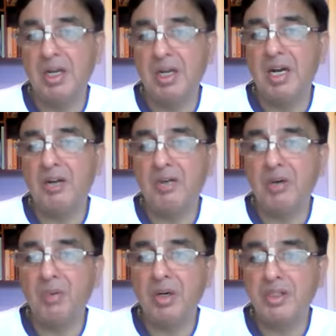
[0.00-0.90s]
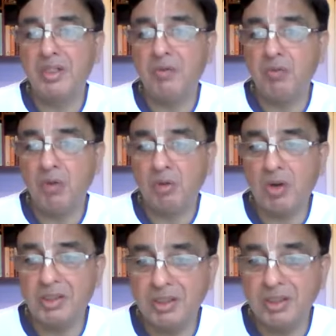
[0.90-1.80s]
And when one is in full
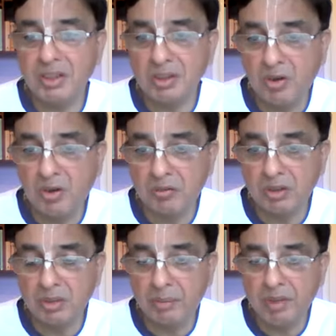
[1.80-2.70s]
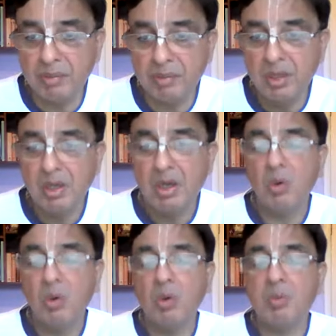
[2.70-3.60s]
consciousness of the Supreme
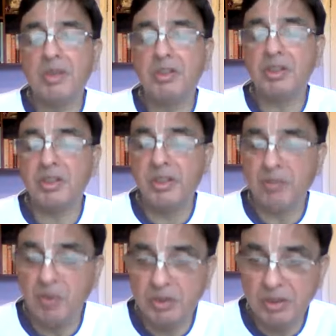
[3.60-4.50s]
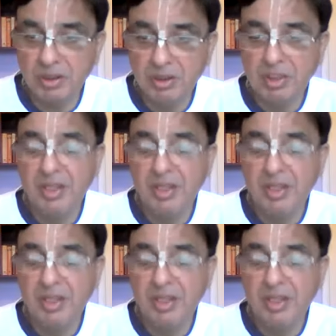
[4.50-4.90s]
Lord by such devotion,